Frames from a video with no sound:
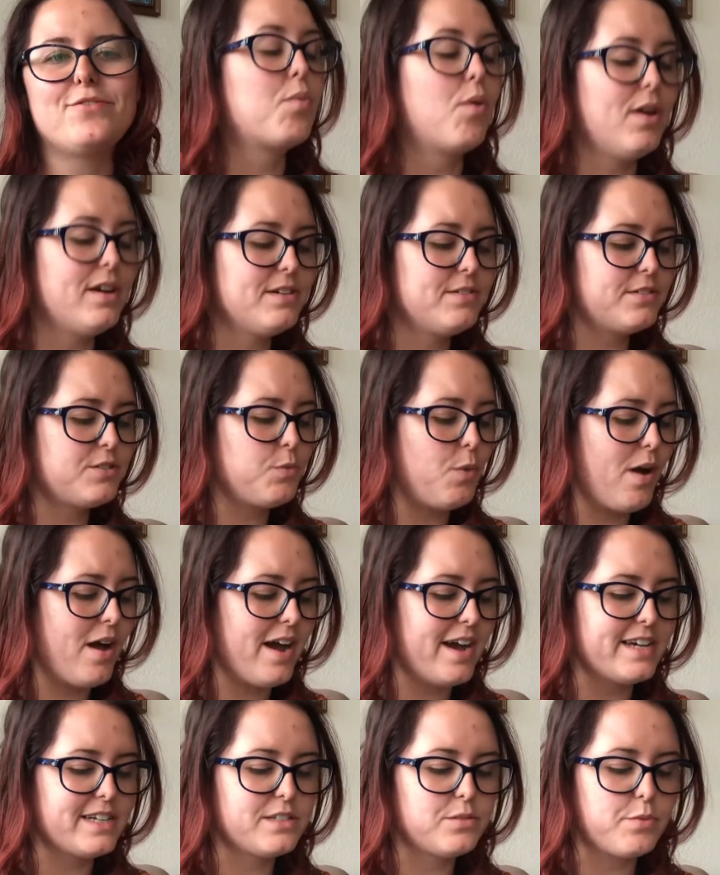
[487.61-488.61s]
Price
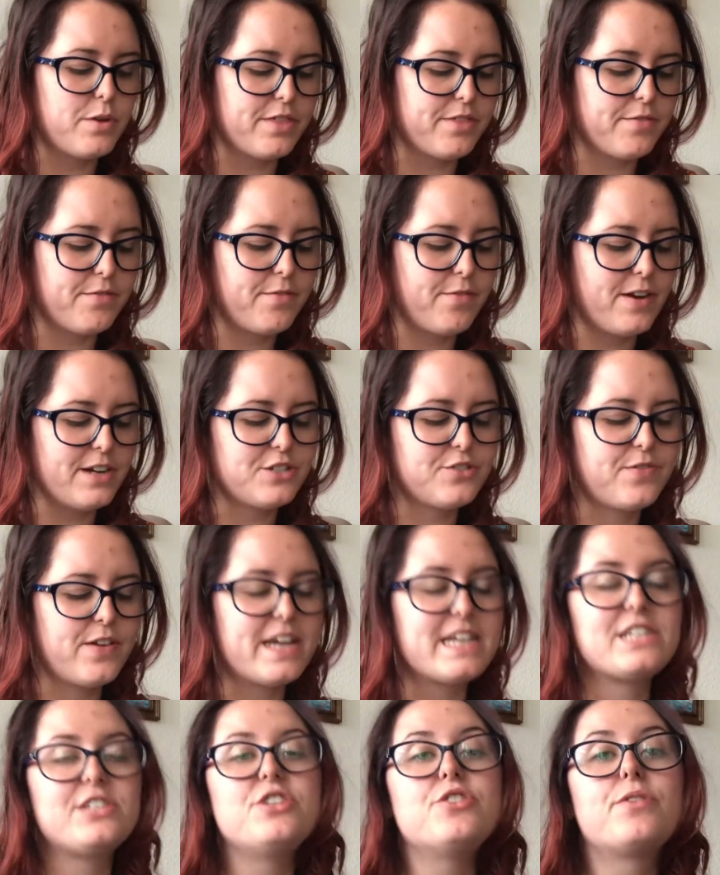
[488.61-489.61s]
wise, with Fresh
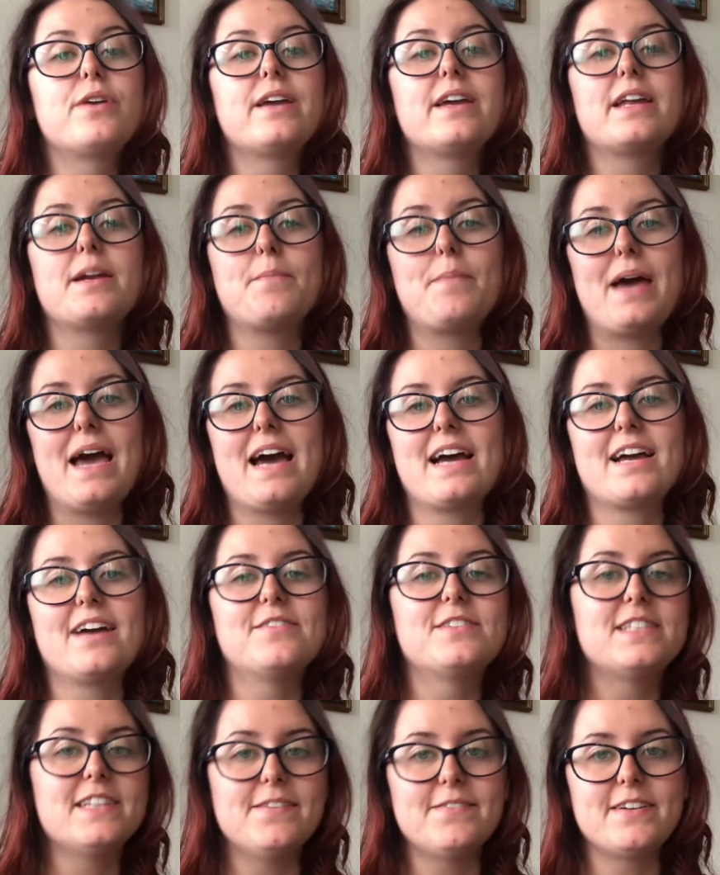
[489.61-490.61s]
Face, you can get a pack
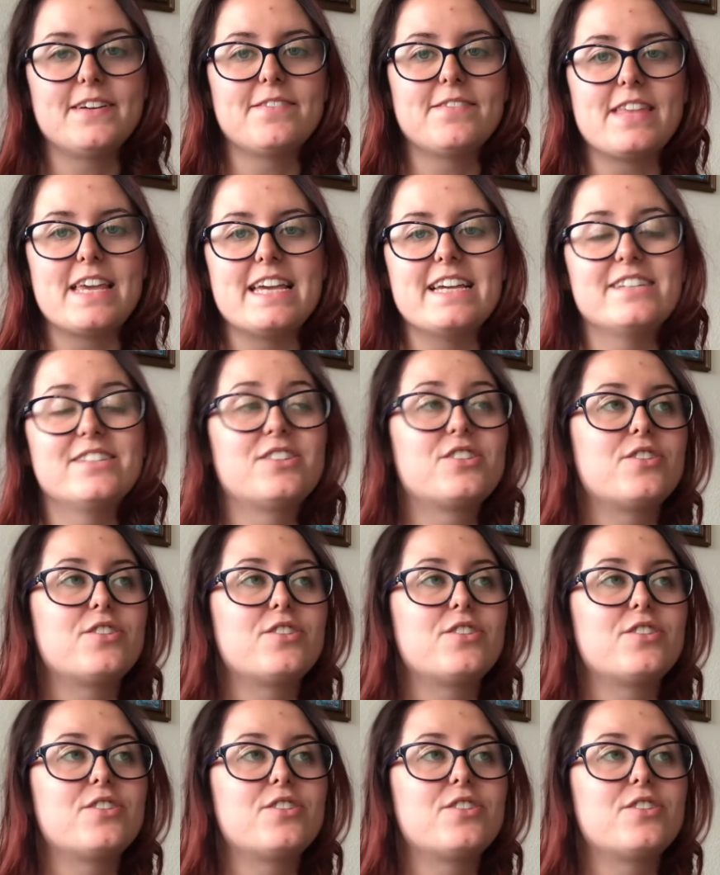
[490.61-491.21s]
of 7 of these,